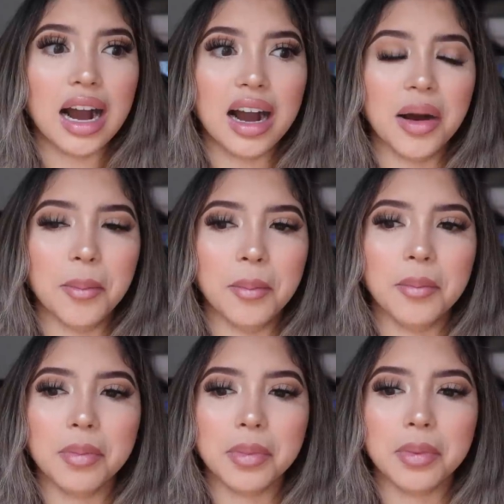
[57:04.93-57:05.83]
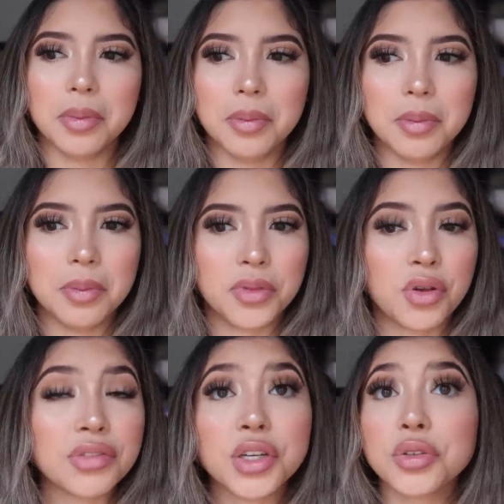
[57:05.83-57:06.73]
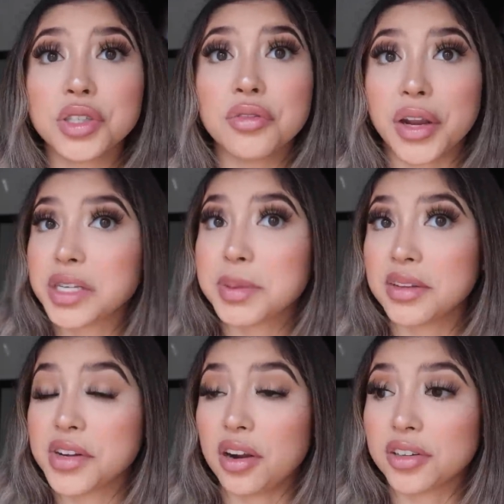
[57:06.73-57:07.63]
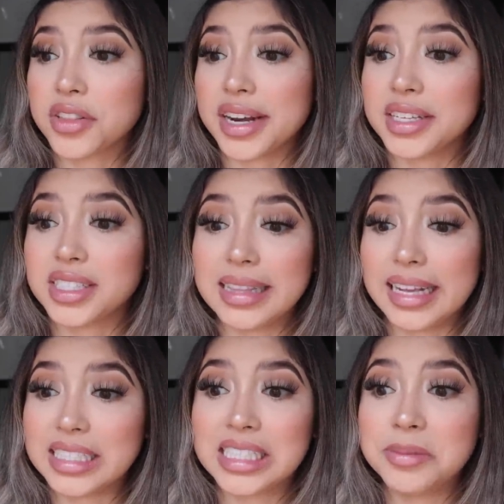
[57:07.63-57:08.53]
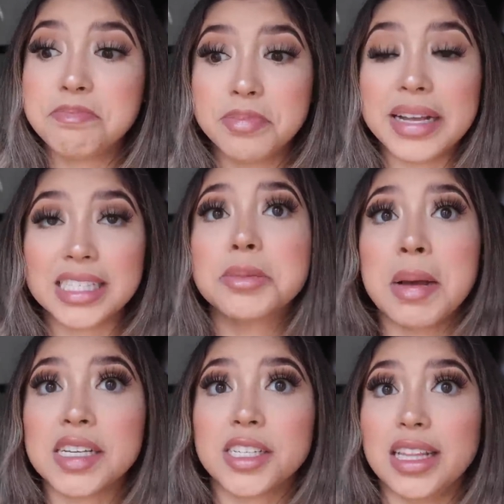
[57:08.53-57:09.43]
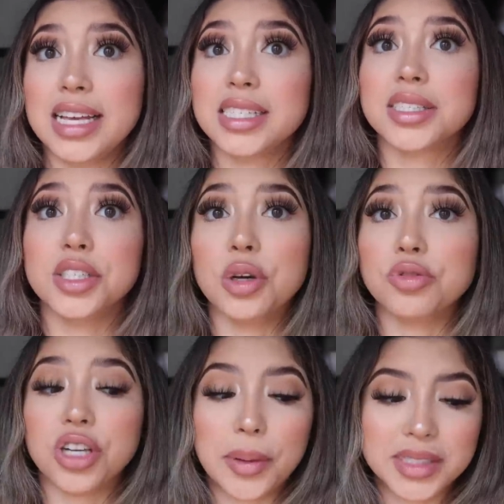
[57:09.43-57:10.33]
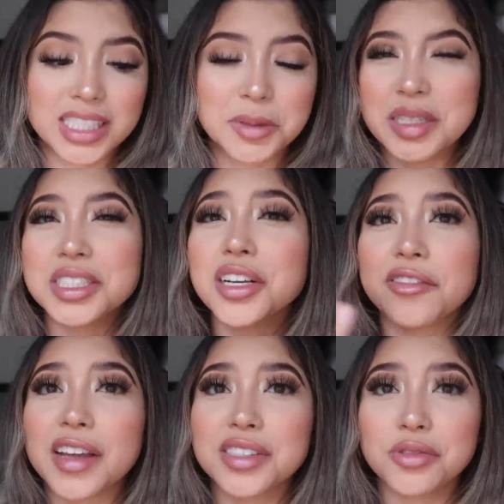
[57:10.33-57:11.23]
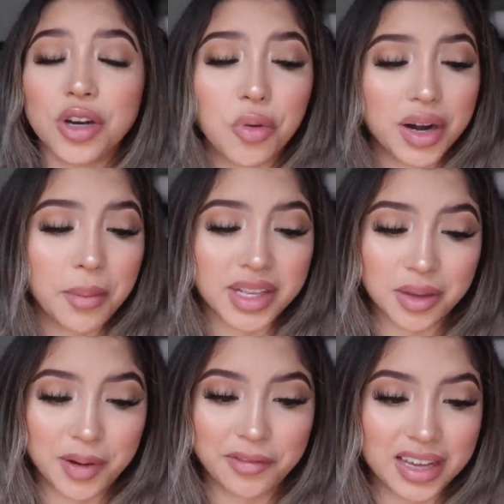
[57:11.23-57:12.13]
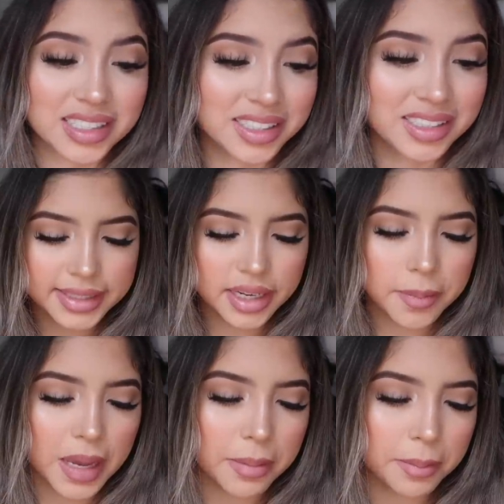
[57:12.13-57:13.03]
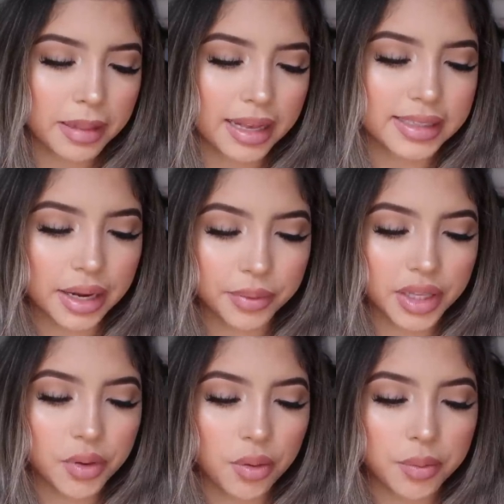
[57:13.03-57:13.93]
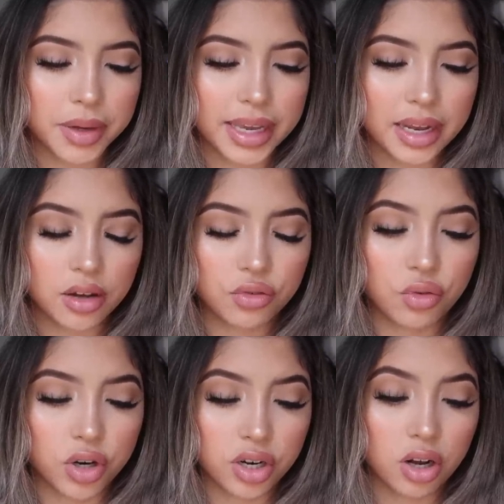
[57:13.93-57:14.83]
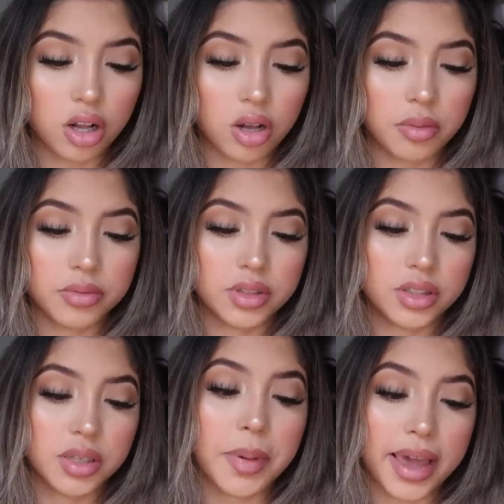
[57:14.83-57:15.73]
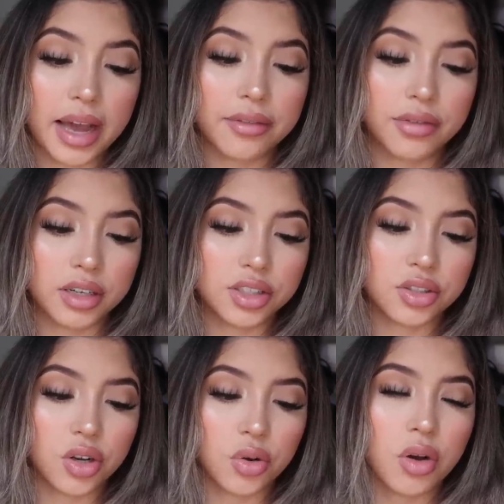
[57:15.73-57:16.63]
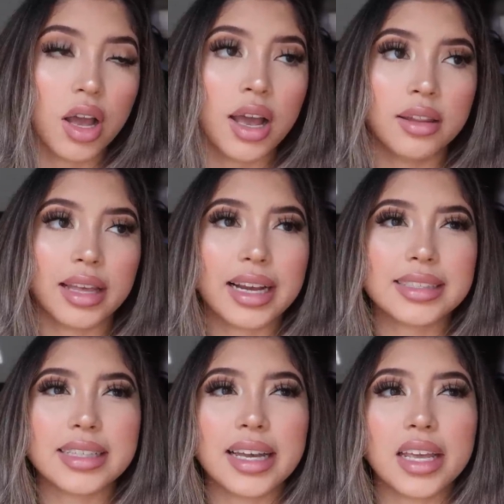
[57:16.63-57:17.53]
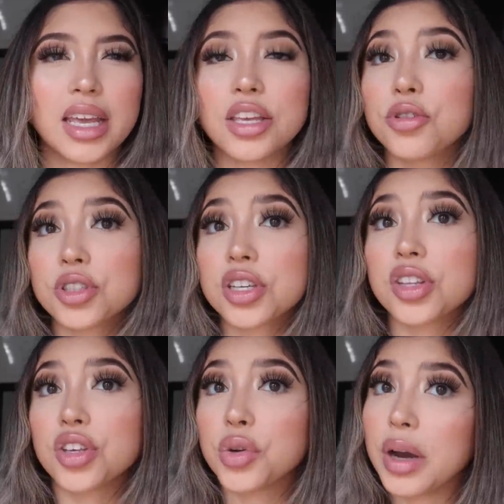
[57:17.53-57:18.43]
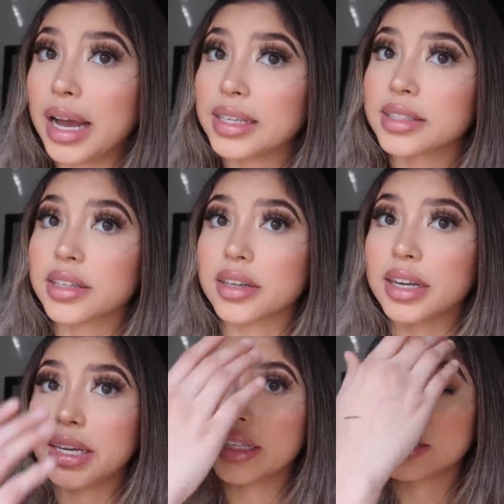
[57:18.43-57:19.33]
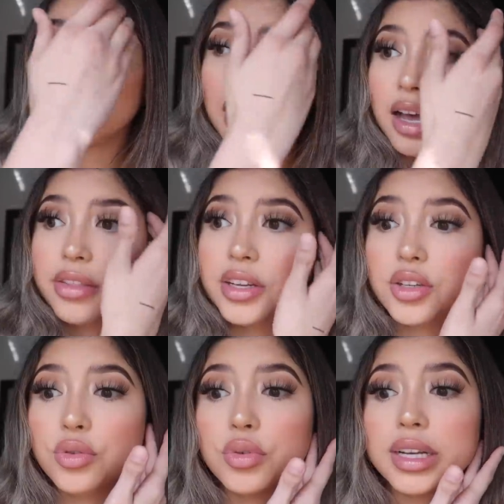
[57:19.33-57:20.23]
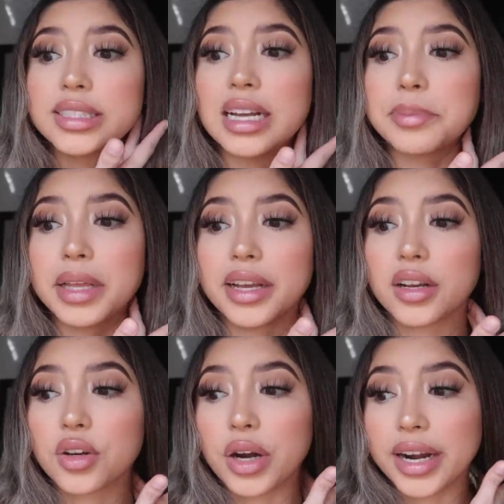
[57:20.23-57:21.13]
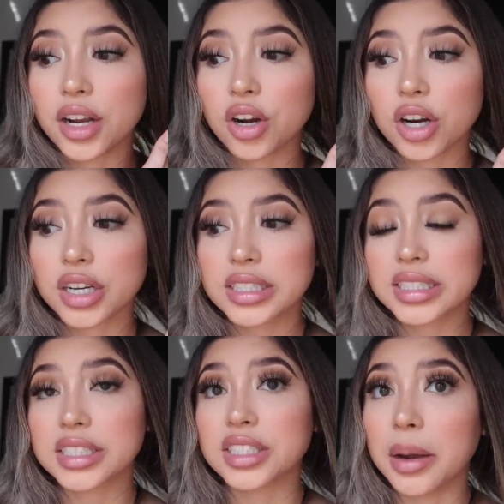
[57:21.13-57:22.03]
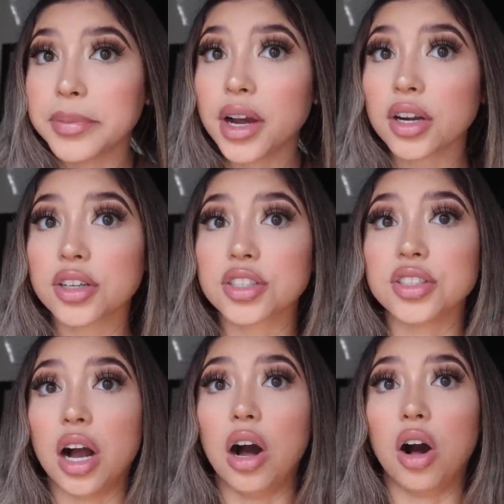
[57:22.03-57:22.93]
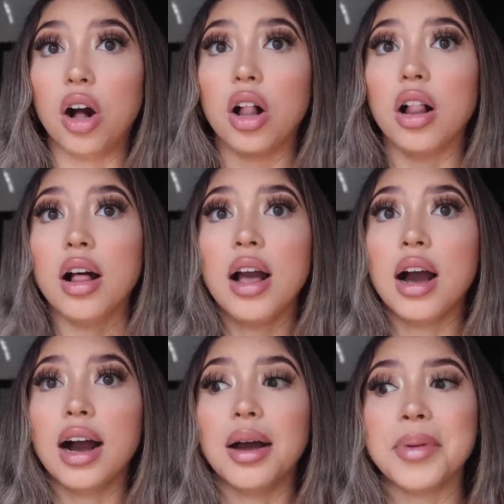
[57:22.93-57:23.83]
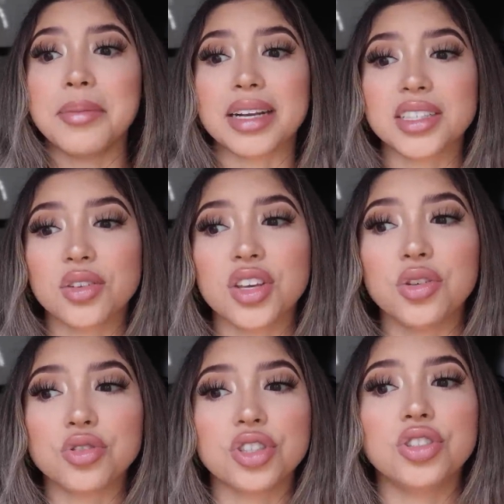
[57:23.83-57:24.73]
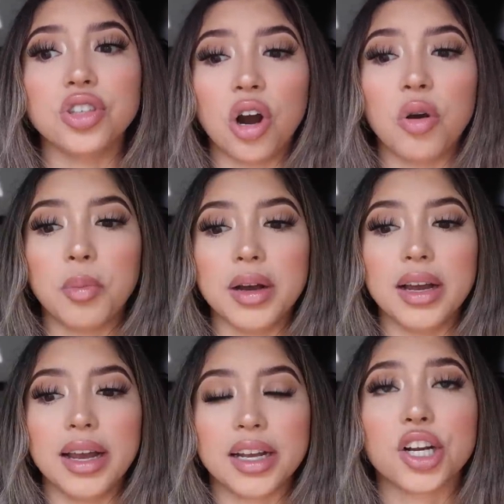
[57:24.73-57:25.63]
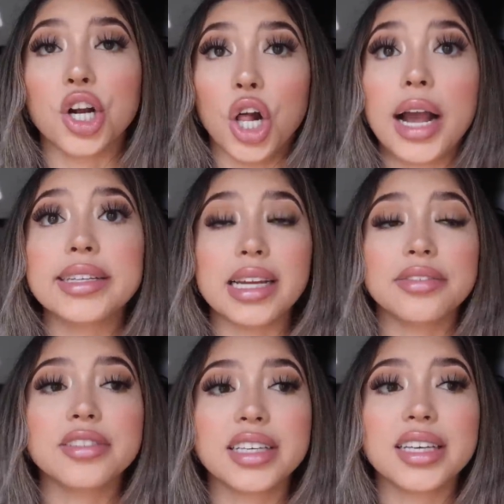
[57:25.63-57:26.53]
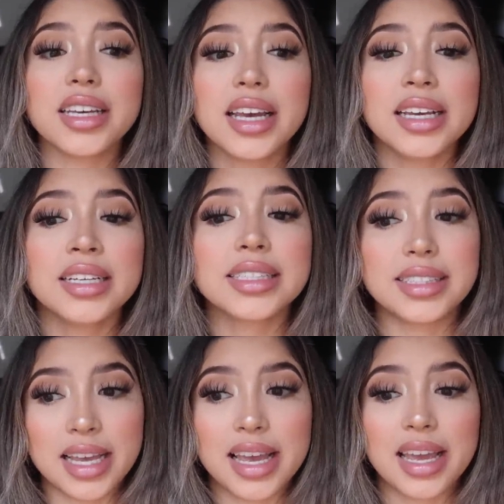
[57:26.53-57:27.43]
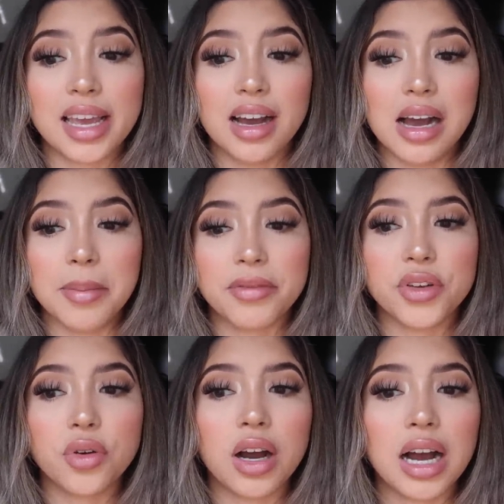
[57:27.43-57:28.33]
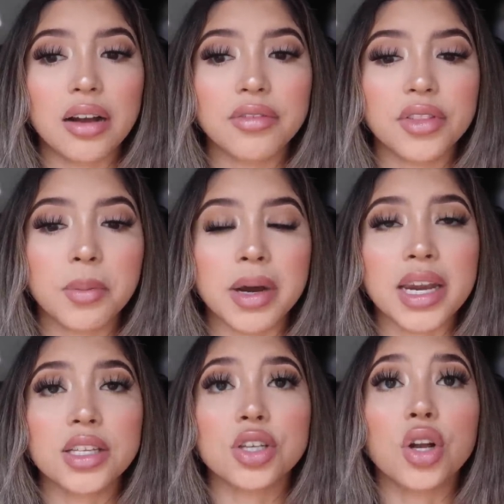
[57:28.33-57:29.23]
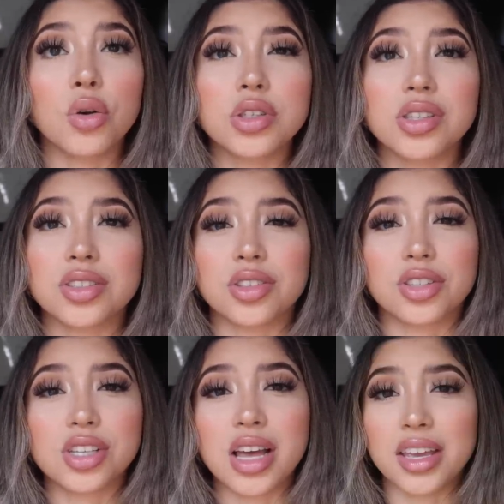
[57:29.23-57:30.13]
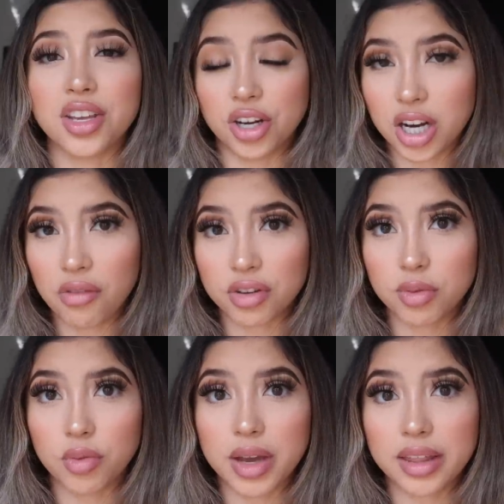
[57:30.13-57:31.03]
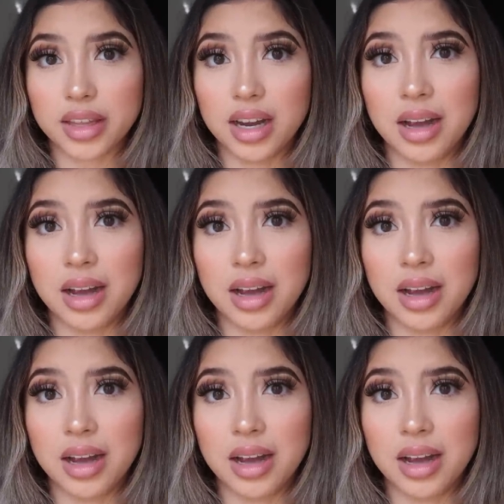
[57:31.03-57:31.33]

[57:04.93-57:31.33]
You have to go to a very specific doctor that is like that specializes in nose jobs, especially your face. You don't want to mess up your face. Is there payment plans? I really want one but can't afford all to pay up front. So like I said, usually in the US there is they do accept like credit cards, some doctors, not all. In Mexico they usually don't, but girl, I definitely say if you don't have the money to go to the surgeon that you're comfortable with,